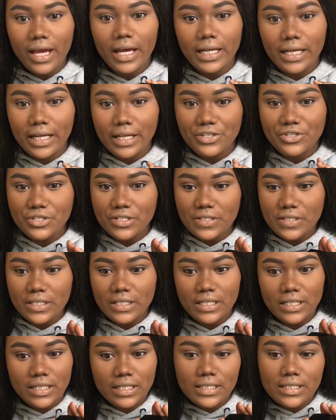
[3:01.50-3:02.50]
and I just
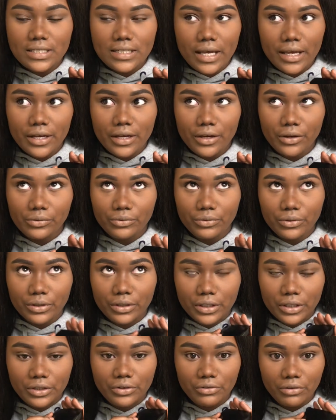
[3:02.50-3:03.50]
think it's like a
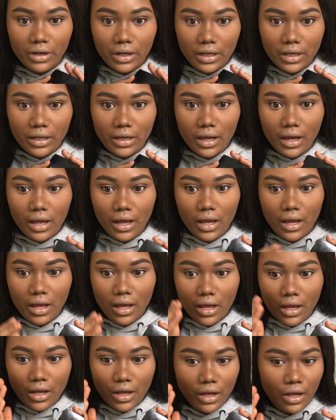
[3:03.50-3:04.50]
really great
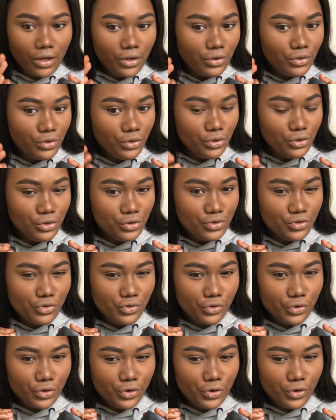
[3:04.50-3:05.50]

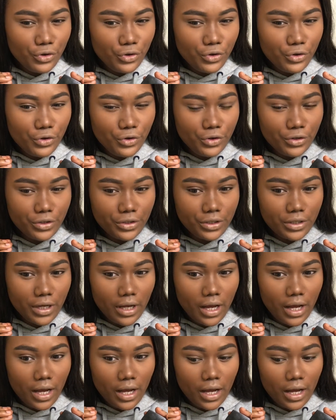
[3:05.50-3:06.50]
neutral
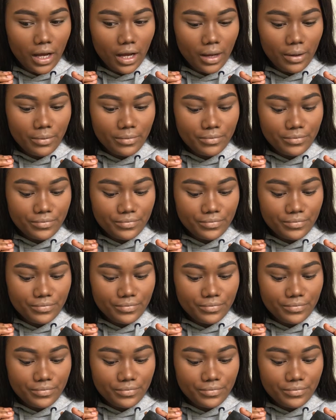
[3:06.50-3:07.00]
um,